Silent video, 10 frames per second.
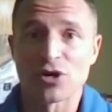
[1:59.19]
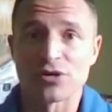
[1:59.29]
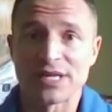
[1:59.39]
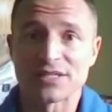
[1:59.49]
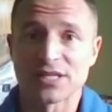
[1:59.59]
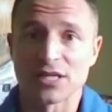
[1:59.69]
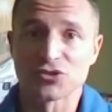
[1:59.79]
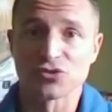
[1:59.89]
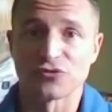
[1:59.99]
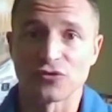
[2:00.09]
in our day
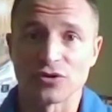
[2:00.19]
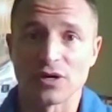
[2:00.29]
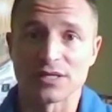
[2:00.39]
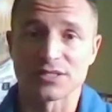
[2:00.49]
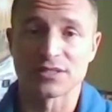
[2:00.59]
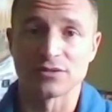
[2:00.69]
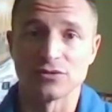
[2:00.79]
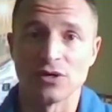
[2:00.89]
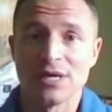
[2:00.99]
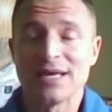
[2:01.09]
scheduled for us
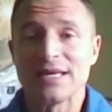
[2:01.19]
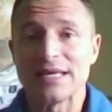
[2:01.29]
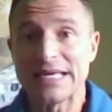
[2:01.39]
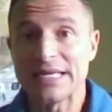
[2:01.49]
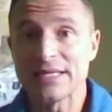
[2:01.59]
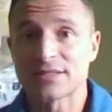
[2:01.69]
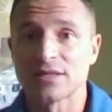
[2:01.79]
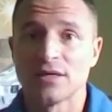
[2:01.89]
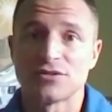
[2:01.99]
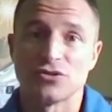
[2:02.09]
to eat,
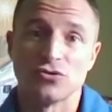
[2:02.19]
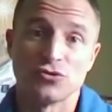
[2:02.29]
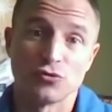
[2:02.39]
to do